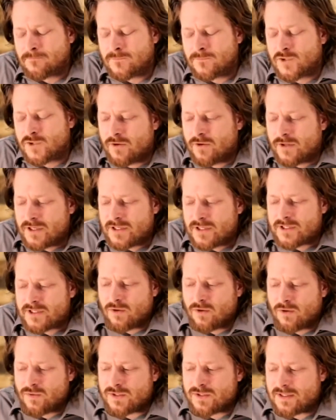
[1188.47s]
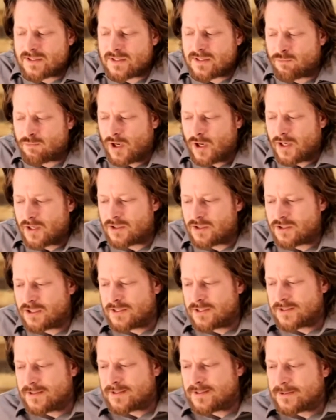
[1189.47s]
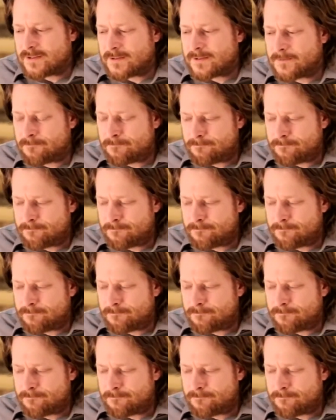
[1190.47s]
Turn these stones into bread, Jesus.